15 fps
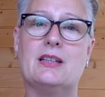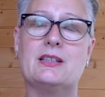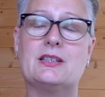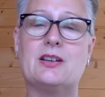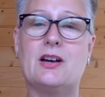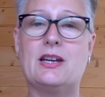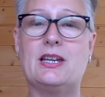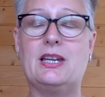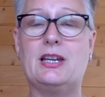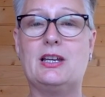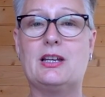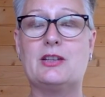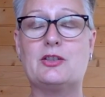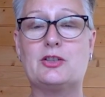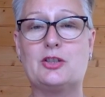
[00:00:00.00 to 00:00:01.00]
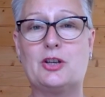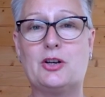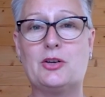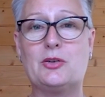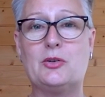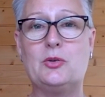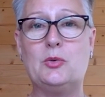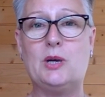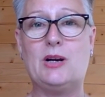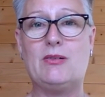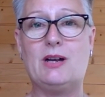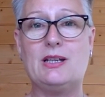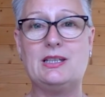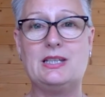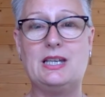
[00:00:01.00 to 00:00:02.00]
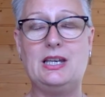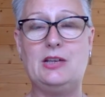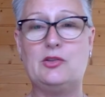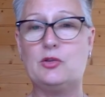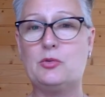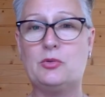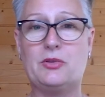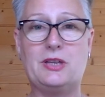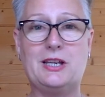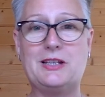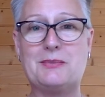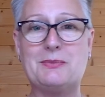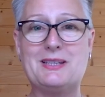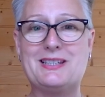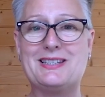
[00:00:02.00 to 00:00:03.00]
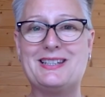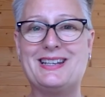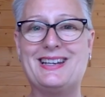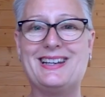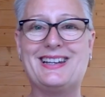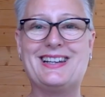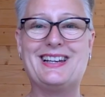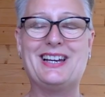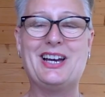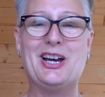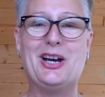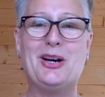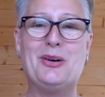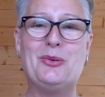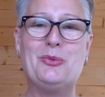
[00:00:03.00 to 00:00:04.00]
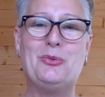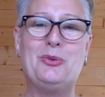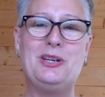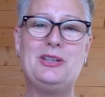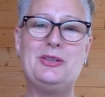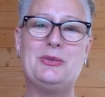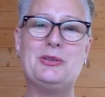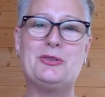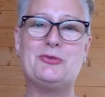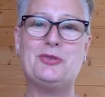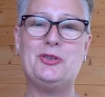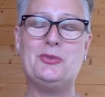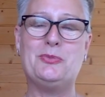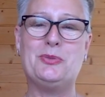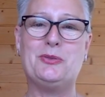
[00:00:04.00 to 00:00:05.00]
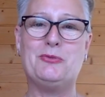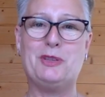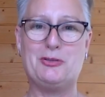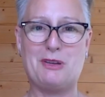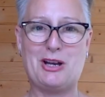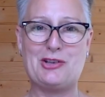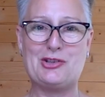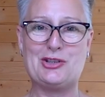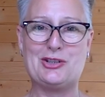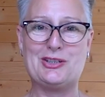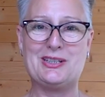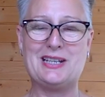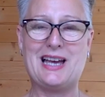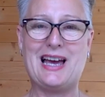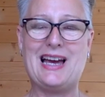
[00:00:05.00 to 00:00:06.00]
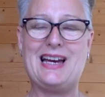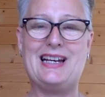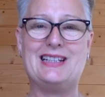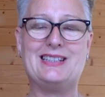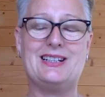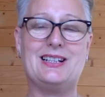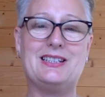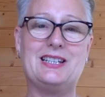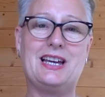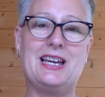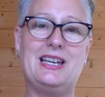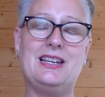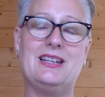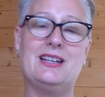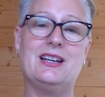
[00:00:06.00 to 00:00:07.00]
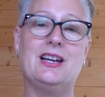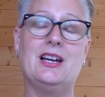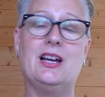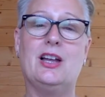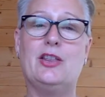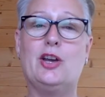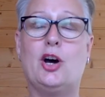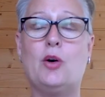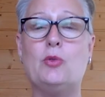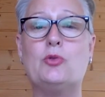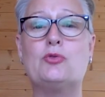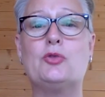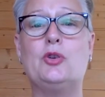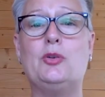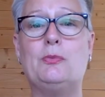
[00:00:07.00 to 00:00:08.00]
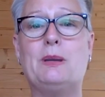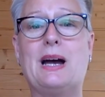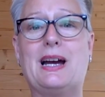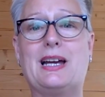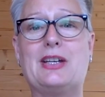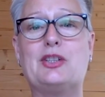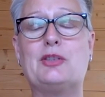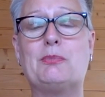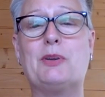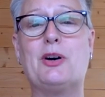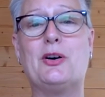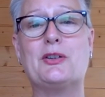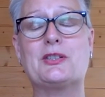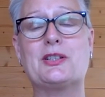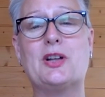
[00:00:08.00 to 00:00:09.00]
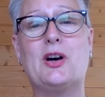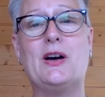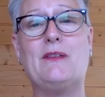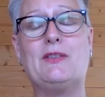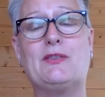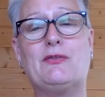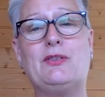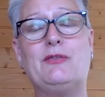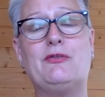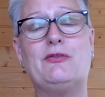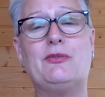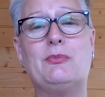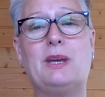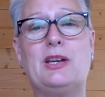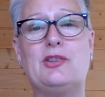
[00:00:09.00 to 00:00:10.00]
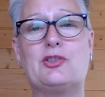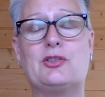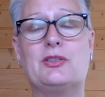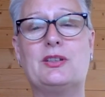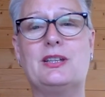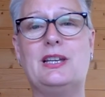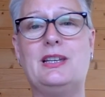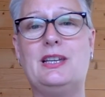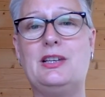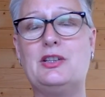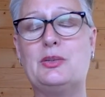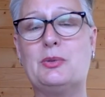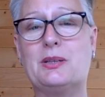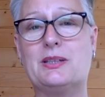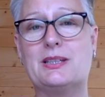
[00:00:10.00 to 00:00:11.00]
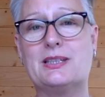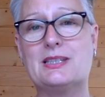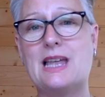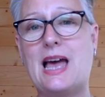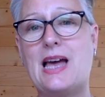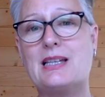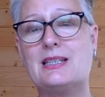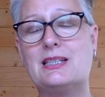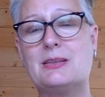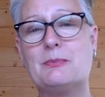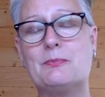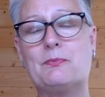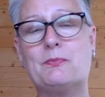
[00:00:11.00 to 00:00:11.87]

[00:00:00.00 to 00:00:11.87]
psychic circle where I teach all things mystic, we do a group regression and I take the whole group back into past lives for information that they need to understand.